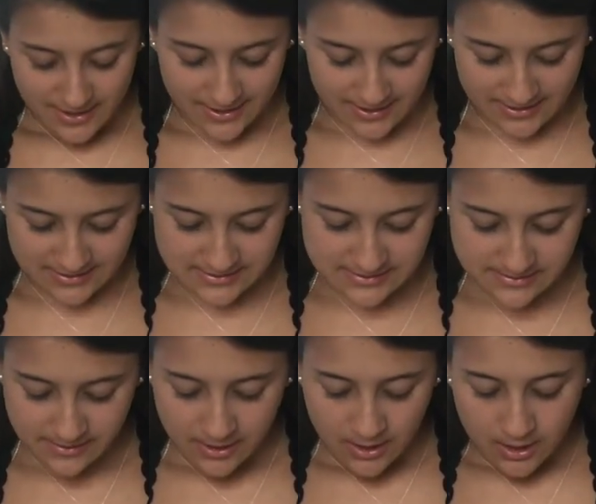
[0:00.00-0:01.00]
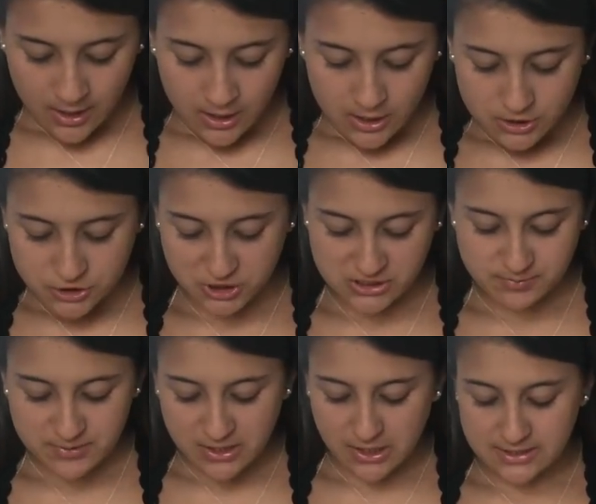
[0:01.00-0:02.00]
is just
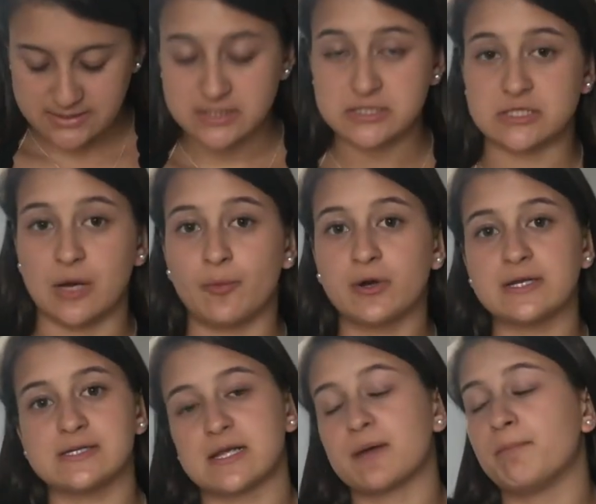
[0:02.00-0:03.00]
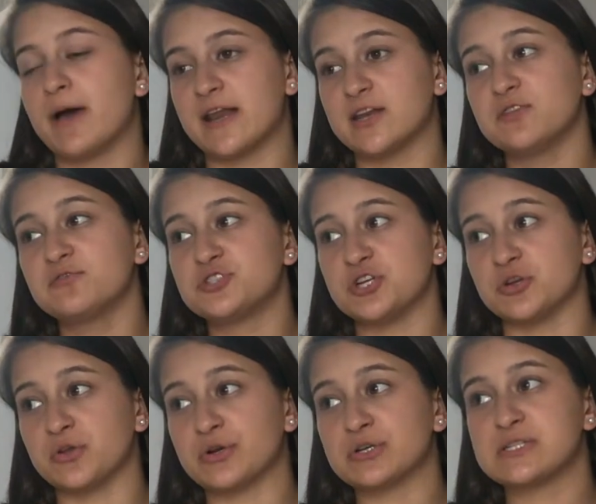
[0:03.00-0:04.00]
because someone is a competitive
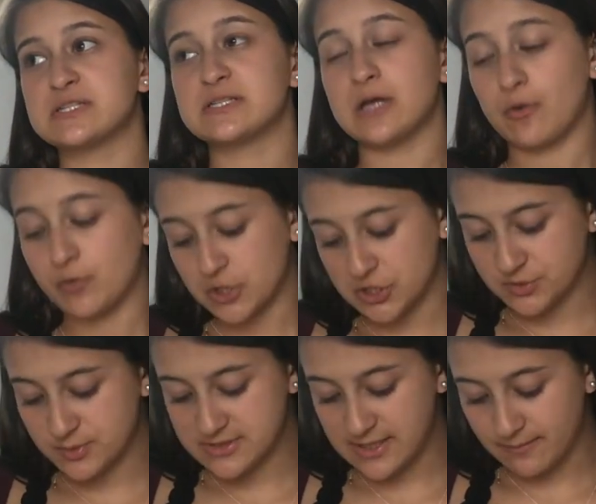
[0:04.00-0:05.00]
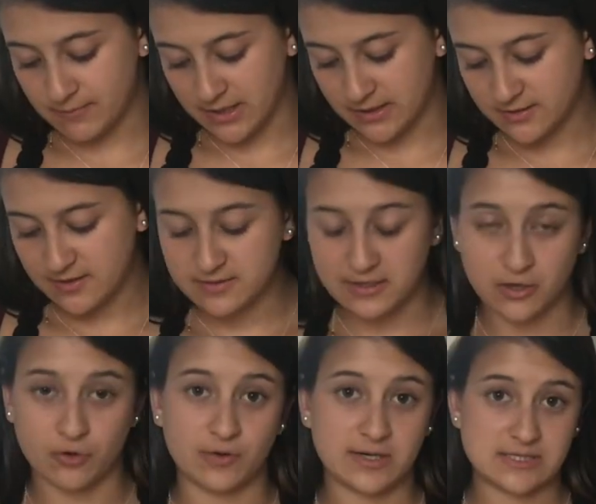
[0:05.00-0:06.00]
cheerleader does not 100% mean that
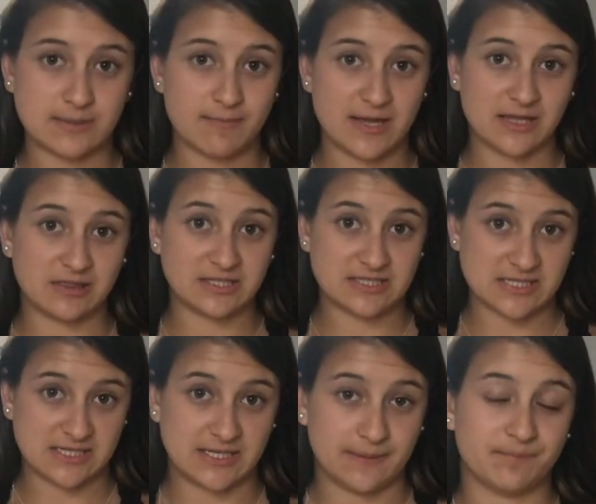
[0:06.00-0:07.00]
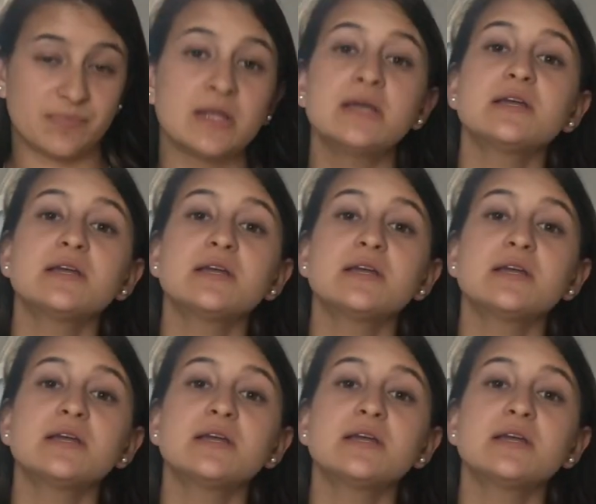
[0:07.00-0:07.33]
they're going to make the team.